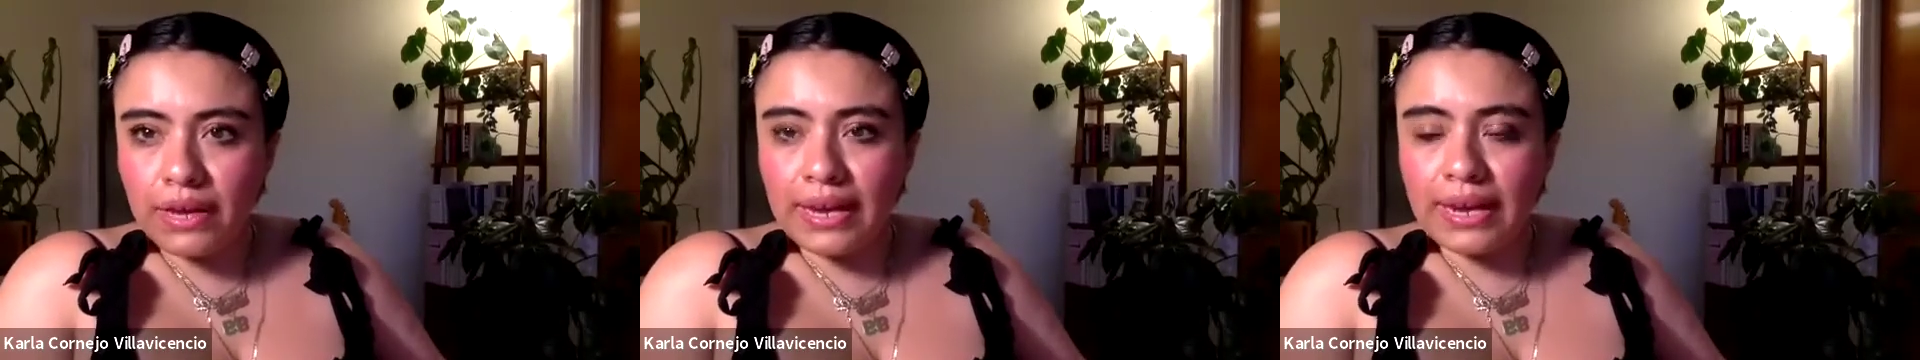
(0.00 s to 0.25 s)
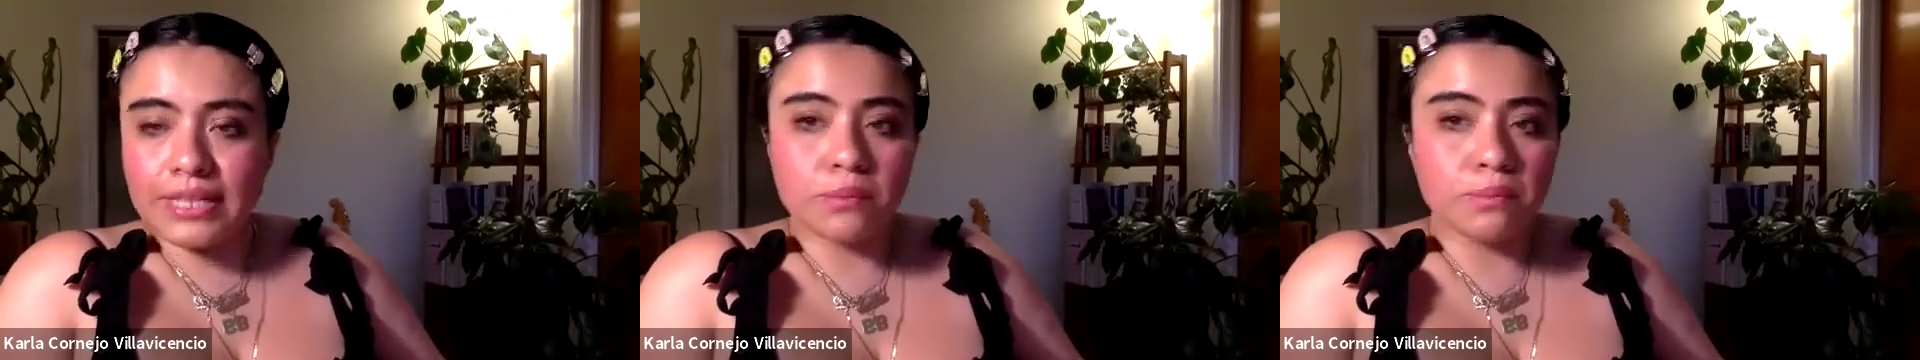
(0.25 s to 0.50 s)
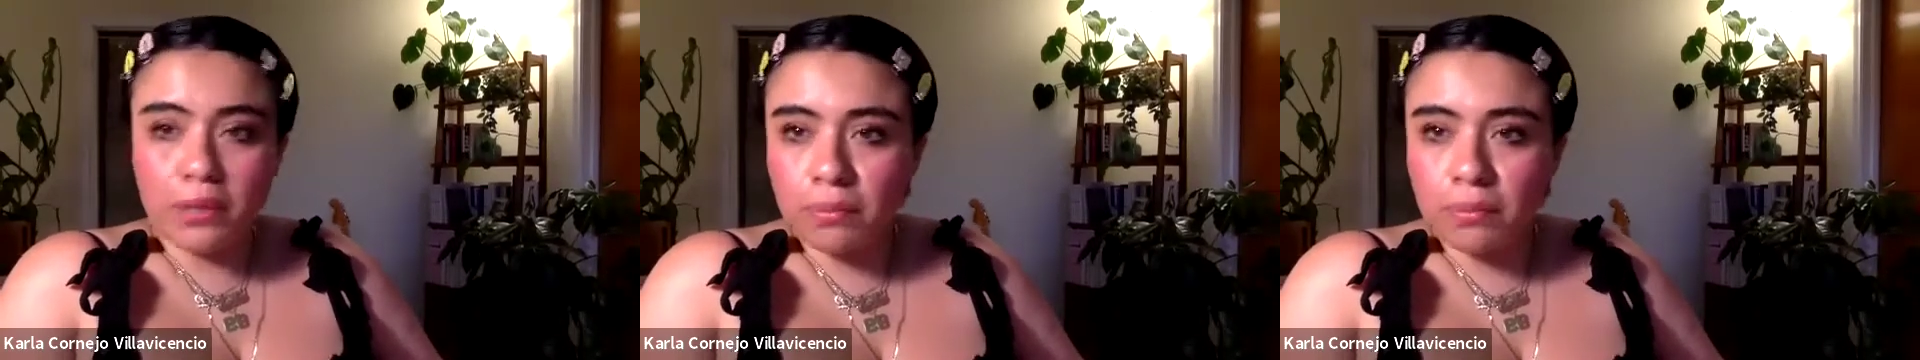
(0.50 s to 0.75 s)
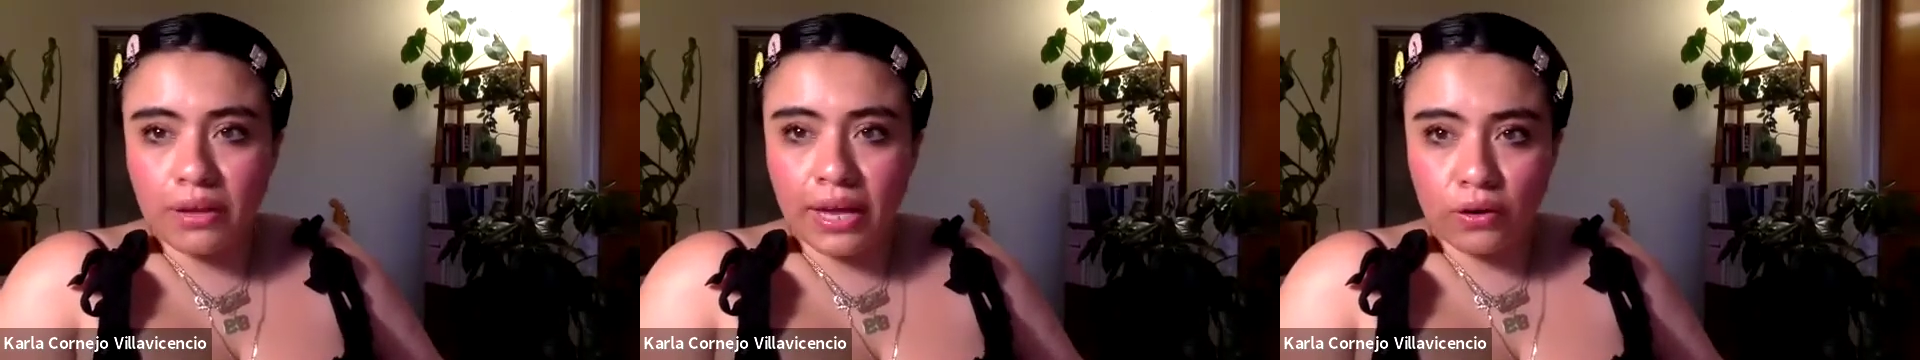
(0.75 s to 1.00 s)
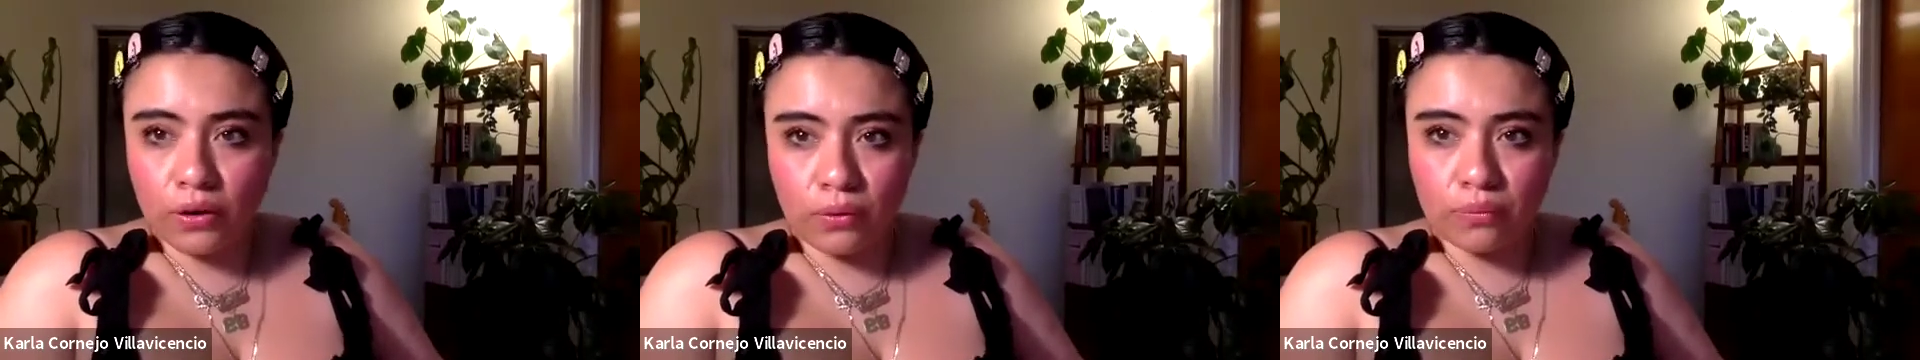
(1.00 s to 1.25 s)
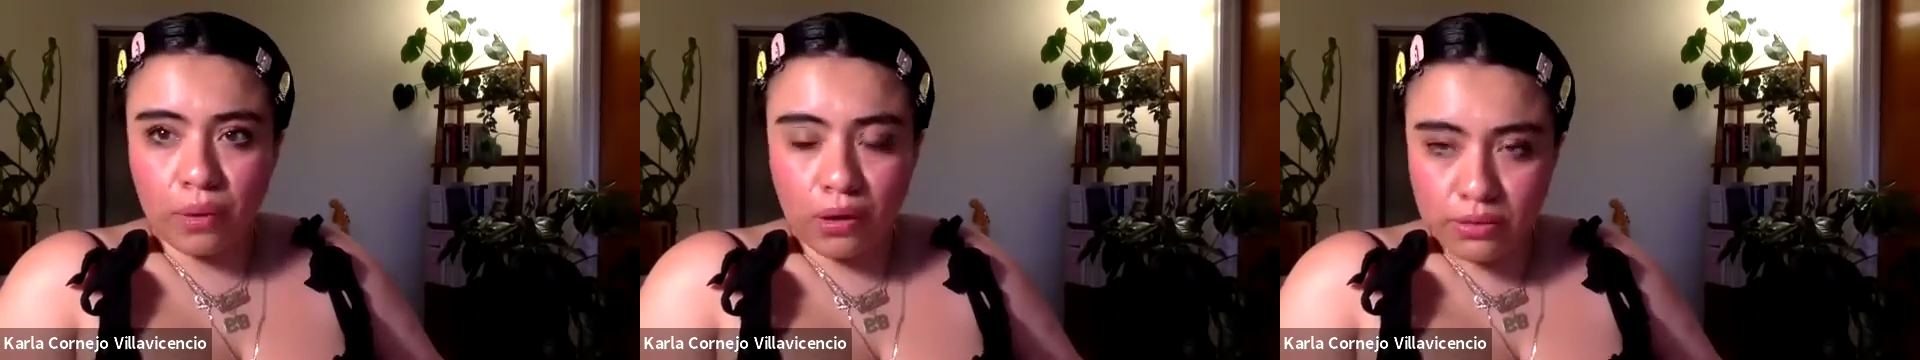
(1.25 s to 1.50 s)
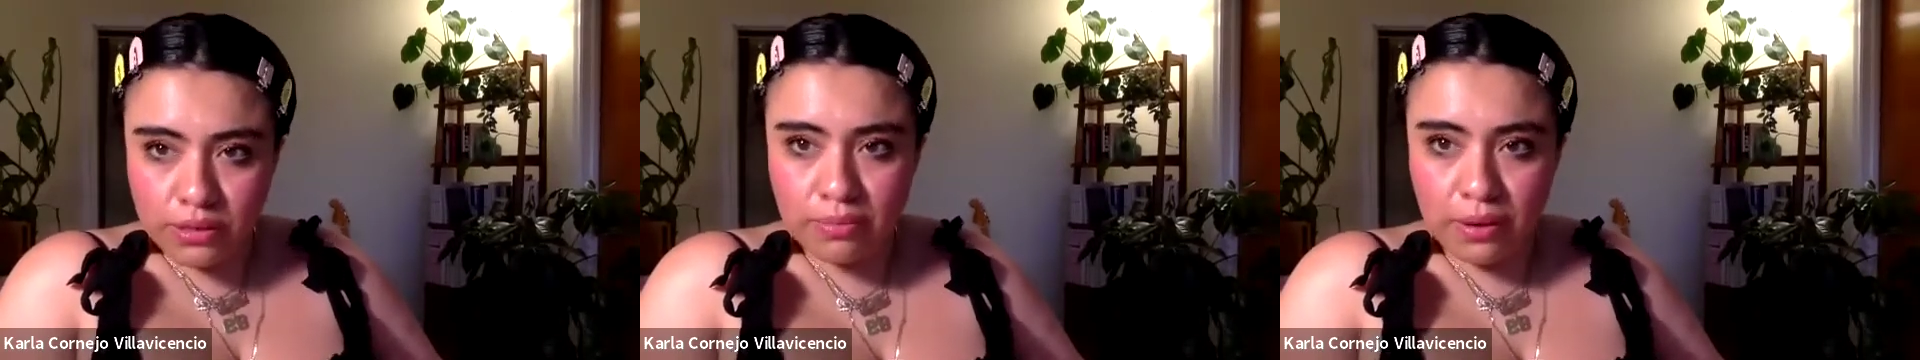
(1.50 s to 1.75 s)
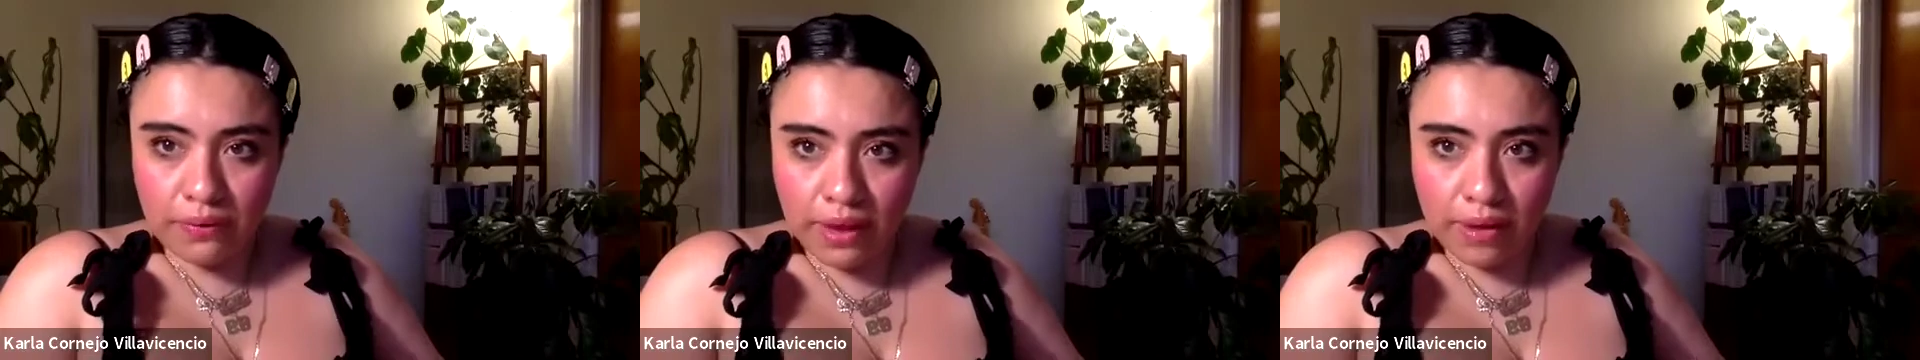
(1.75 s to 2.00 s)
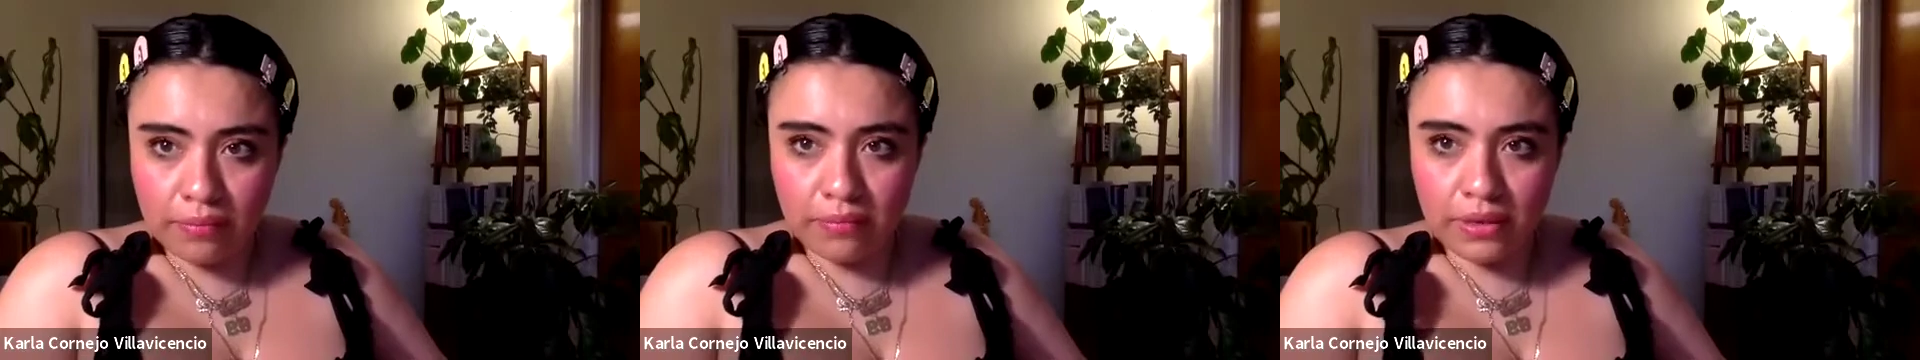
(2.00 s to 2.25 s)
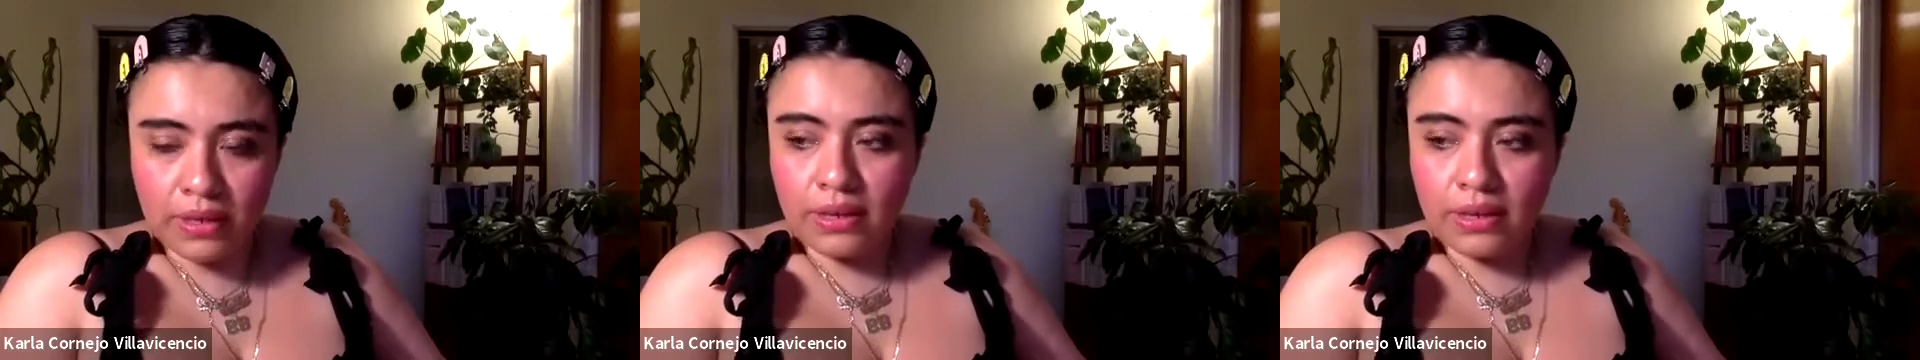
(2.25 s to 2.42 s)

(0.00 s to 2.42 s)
And as people, I don't post about them.